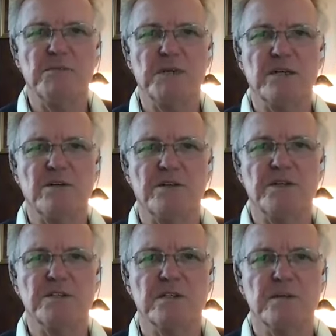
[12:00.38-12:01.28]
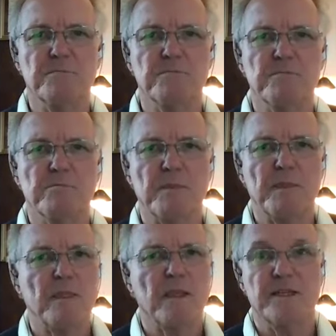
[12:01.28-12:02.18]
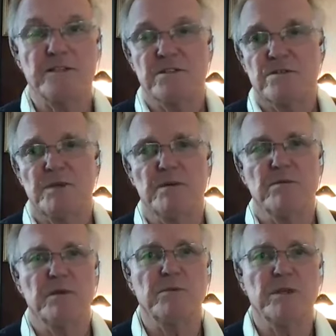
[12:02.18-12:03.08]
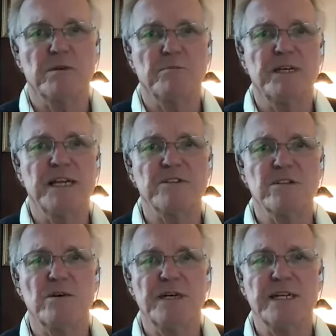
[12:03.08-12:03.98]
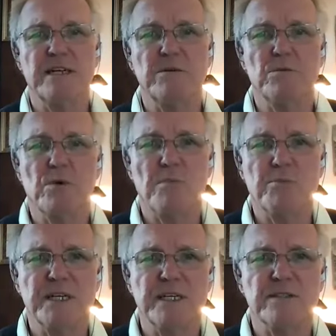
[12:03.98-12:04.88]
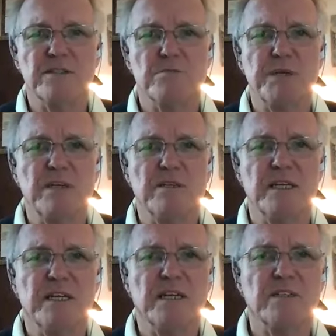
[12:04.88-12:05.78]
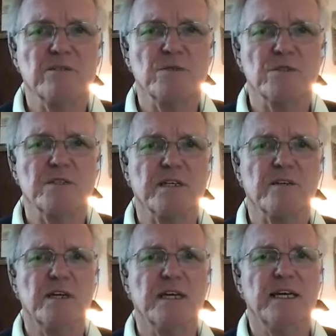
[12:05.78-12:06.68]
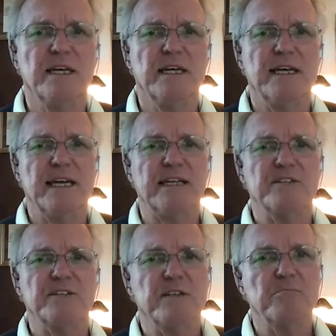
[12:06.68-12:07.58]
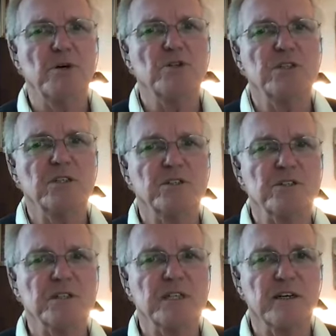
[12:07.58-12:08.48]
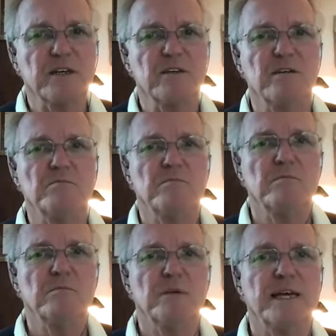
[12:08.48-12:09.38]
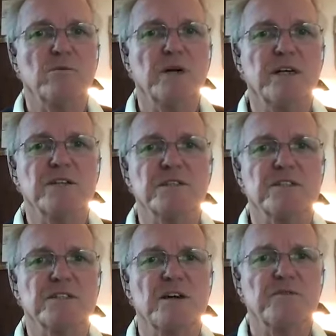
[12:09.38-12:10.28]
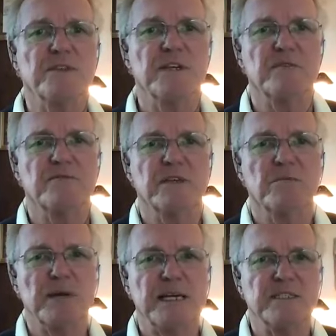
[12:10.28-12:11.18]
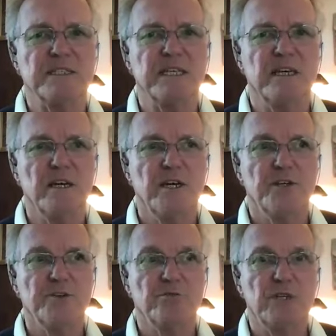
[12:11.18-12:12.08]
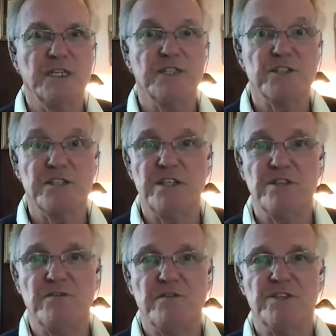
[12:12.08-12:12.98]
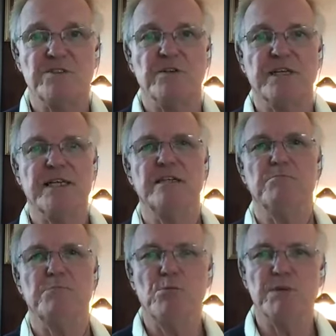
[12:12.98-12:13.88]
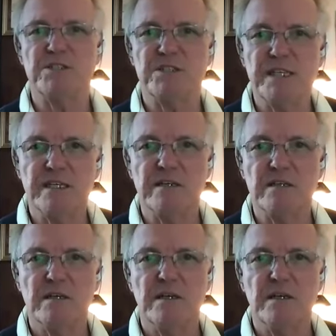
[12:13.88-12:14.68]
about all this, we're now slowing down. We're operating at the speed of the intellectual center, and it's the emotional center and awareness itself that have the capacity to really see chief feature in the moment, see it.